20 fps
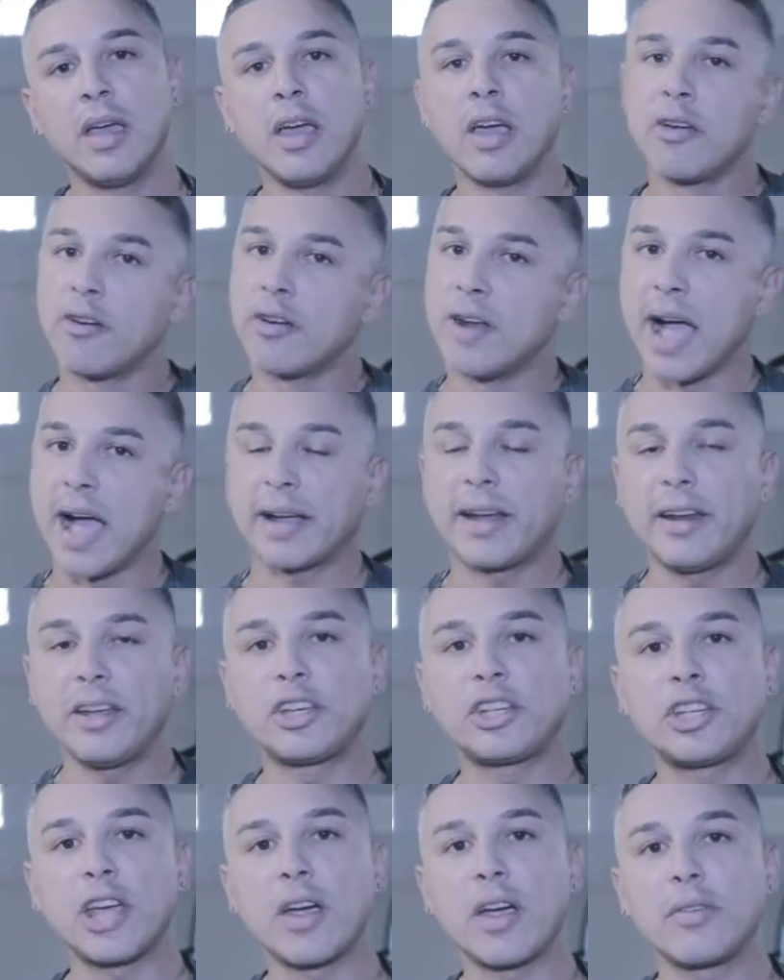You're not going to
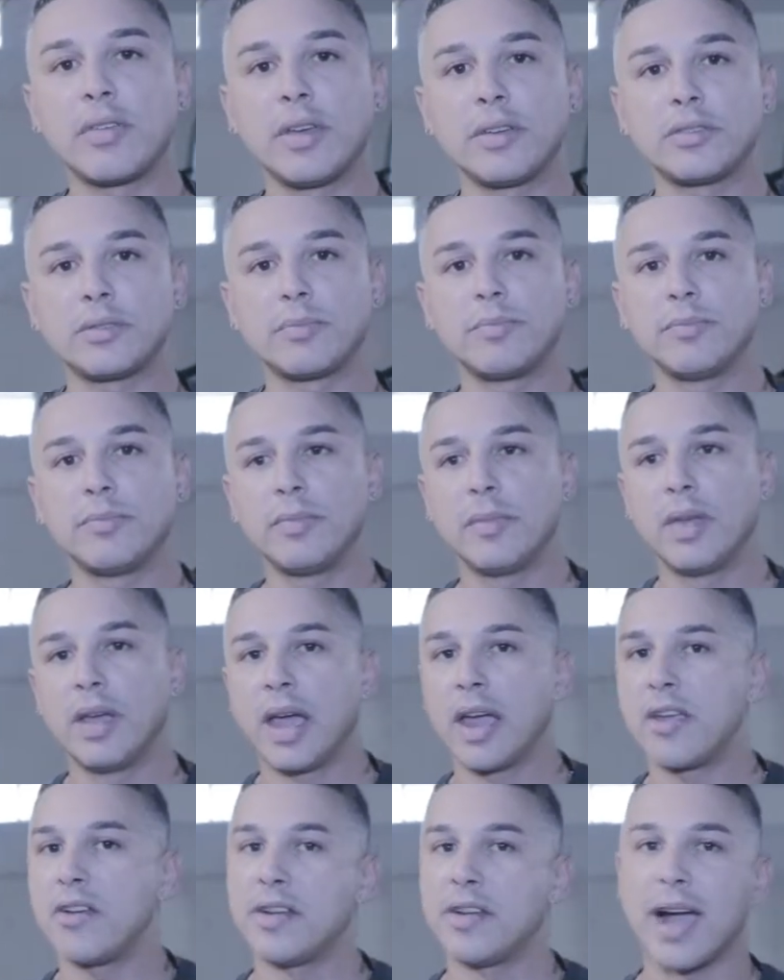share this,
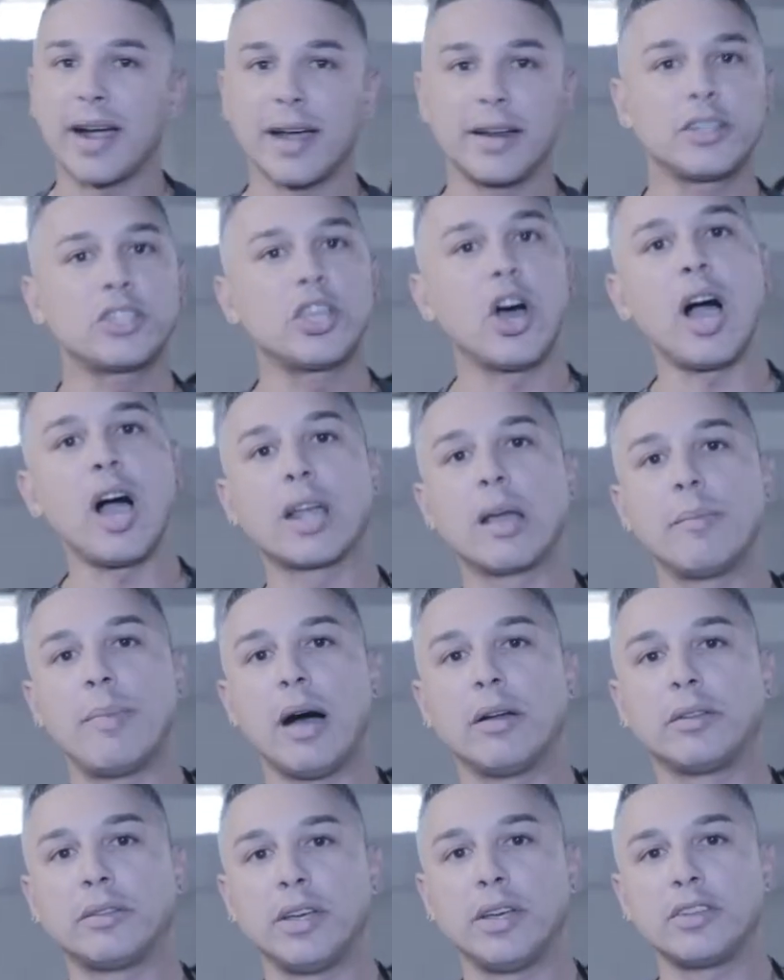and you're not going to talk
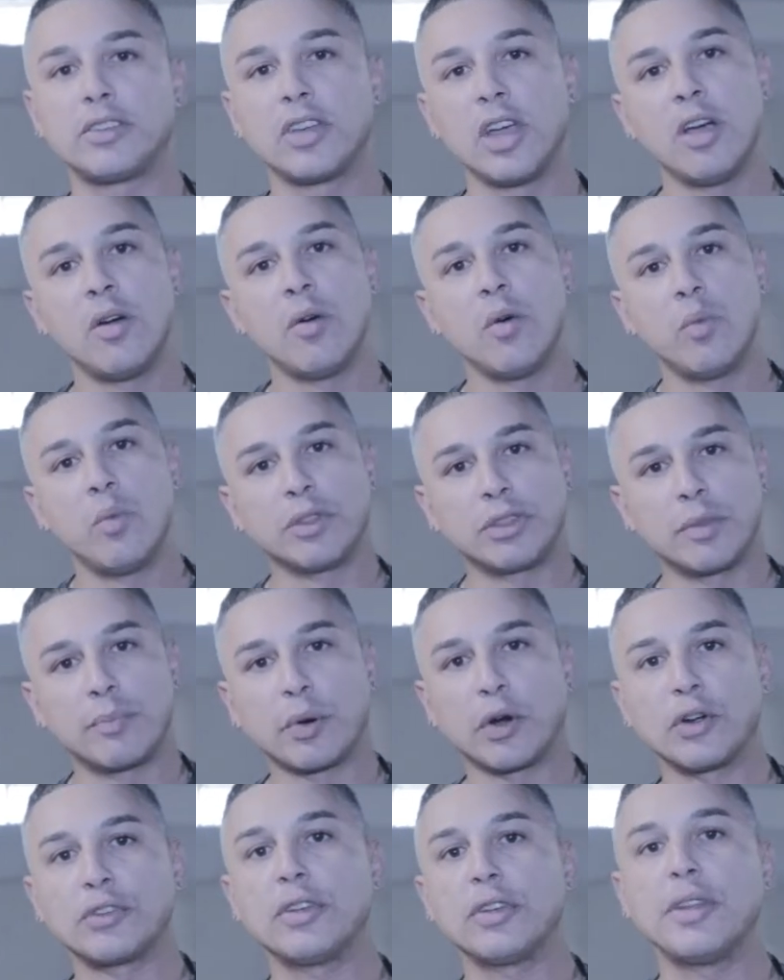about this with the
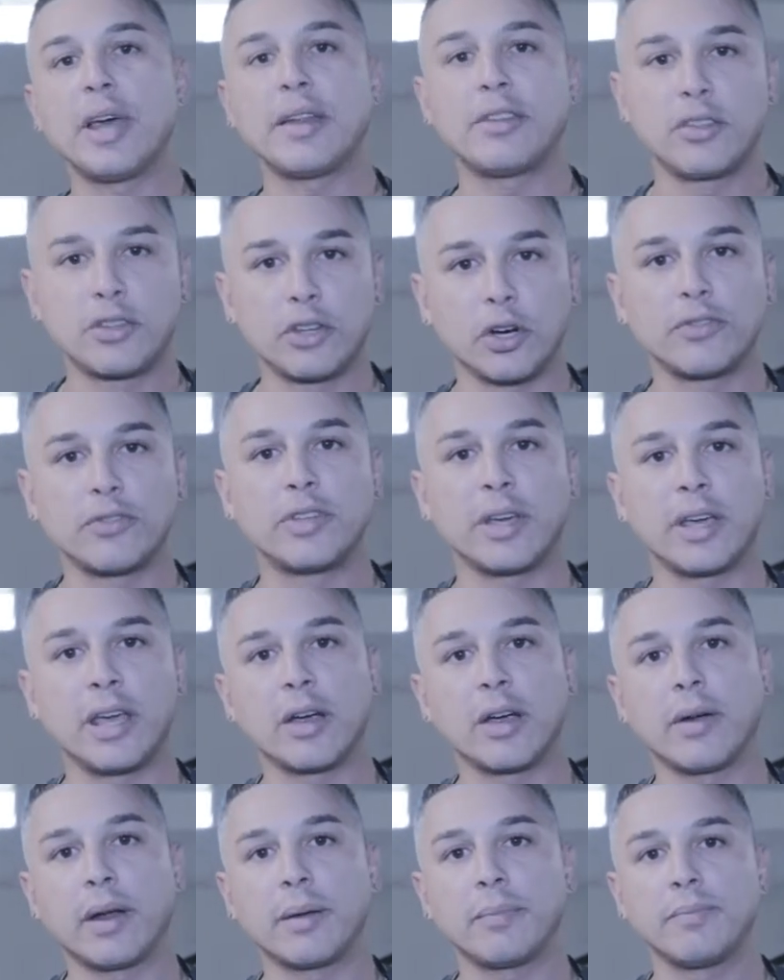person that deserves to
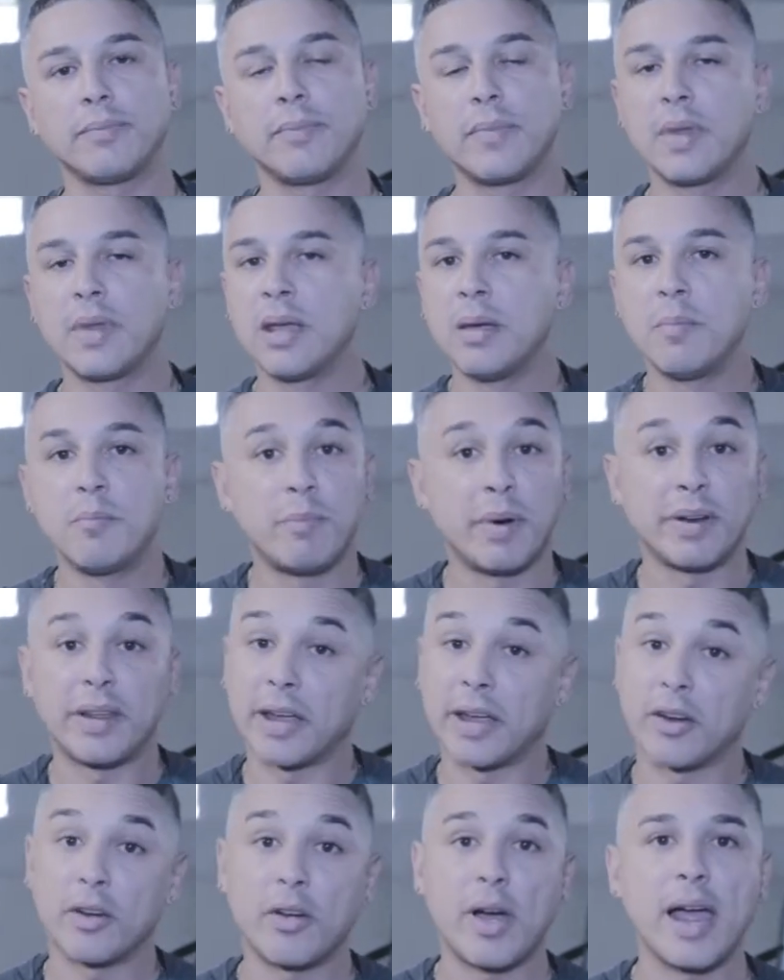hear it. But
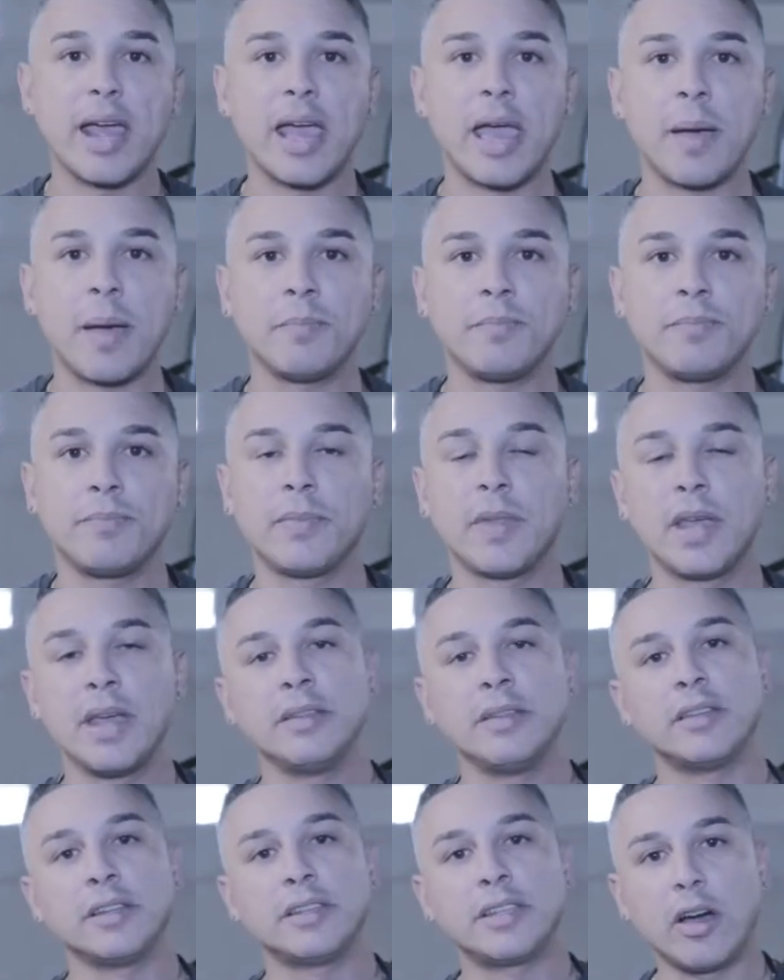here I am
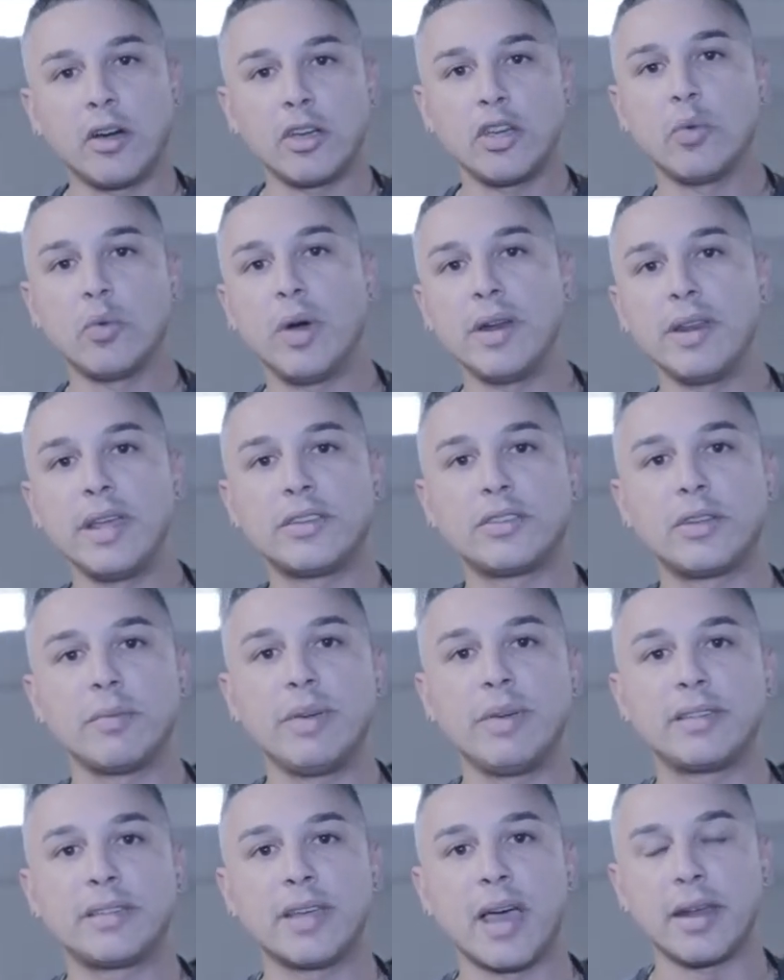to tell you what needs to
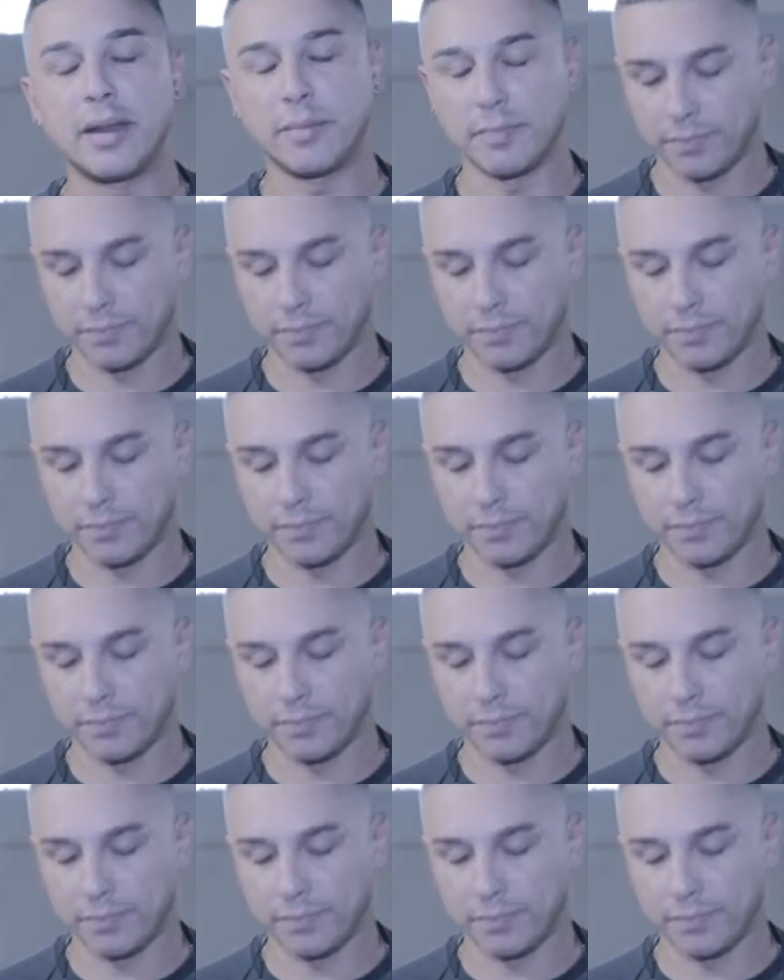be said.